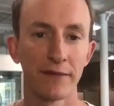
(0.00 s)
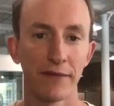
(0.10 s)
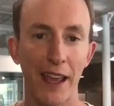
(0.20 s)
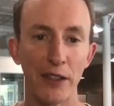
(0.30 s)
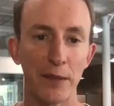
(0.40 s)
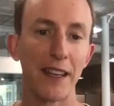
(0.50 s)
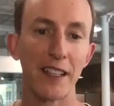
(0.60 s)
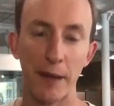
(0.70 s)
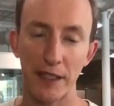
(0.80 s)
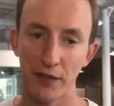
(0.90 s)
That was a big
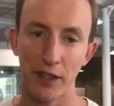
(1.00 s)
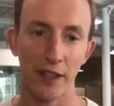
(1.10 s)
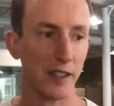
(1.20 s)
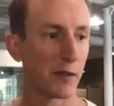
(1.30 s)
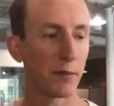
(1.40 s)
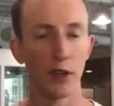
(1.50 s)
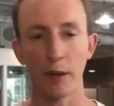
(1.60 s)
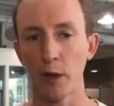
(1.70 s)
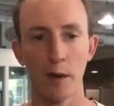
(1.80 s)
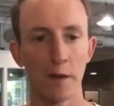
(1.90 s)
expense for us because we'd put a
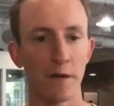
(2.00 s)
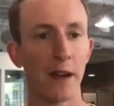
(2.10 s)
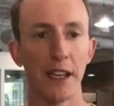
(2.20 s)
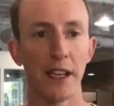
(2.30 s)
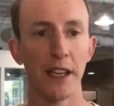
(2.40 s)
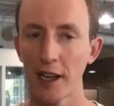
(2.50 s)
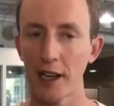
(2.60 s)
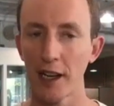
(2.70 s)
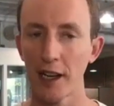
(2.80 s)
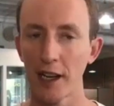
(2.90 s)
permanent foundation
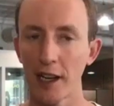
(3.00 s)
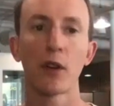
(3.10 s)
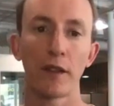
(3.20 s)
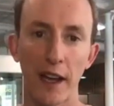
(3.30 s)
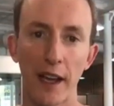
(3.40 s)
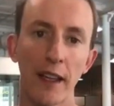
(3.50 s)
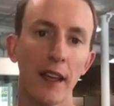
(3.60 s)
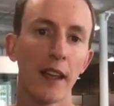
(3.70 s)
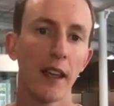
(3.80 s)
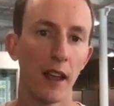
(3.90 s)
on it, then it would
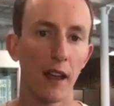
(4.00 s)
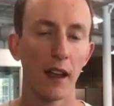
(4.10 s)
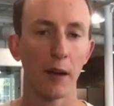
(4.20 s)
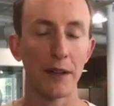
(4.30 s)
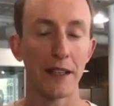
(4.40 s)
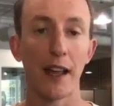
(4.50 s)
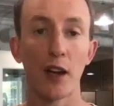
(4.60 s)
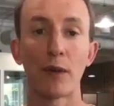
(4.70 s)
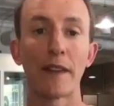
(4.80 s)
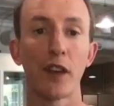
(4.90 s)
qualify uh, we
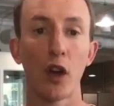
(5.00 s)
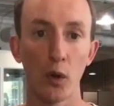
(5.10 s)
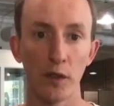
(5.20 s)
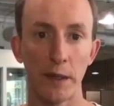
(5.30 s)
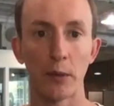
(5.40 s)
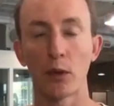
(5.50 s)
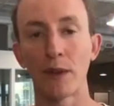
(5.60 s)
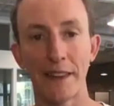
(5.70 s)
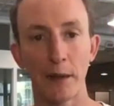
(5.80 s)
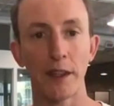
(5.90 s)
did a lot of rent to owns. People
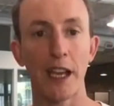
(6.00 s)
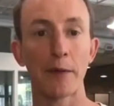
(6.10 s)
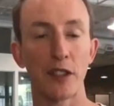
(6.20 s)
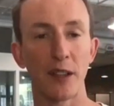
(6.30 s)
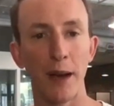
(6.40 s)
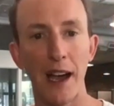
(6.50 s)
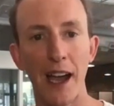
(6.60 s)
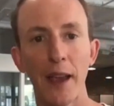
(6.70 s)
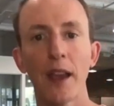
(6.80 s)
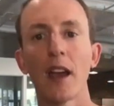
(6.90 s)
would rent it with the option to
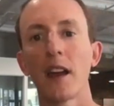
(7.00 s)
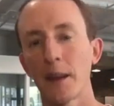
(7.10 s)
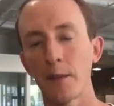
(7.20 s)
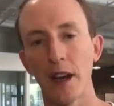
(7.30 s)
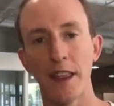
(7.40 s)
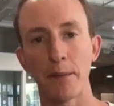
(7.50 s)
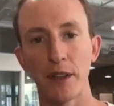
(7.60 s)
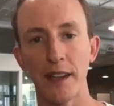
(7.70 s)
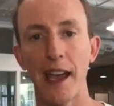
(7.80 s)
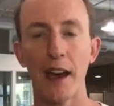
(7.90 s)
buy. The money they put
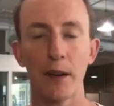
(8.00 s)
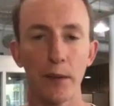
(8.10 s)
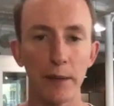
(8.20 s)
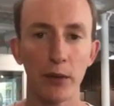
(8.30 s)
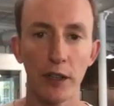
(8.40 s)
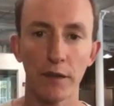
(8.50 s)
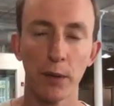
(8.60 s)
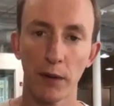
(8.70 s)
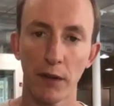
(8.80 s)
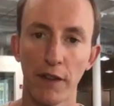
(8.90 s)
down, we'd put a
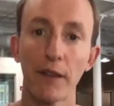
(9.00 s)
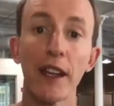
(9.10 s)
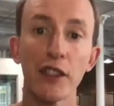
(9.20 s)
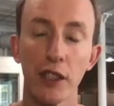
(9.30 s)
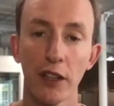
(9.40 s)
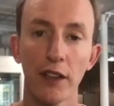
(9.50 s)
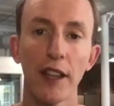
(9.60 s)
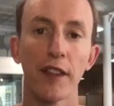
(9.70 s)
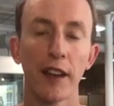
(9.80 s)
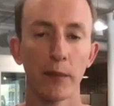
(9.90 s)
permanent foundation
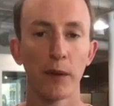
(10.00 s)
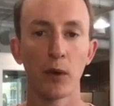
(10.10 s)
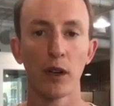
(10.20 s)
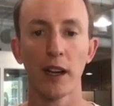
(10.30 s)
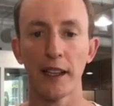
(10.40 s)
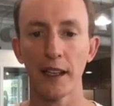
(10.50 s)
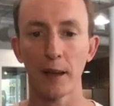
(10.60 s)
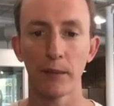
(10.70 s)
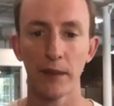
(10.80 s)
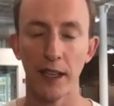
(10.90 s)
underneath it, and we'd work on getting
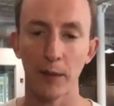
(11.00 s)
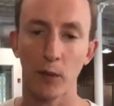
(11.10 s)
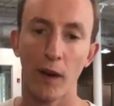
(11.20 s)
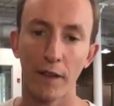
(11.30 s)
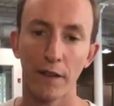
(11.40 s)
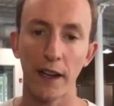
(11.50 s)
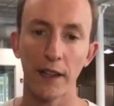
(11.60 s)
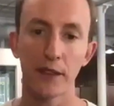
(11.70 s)
them getting them qualified.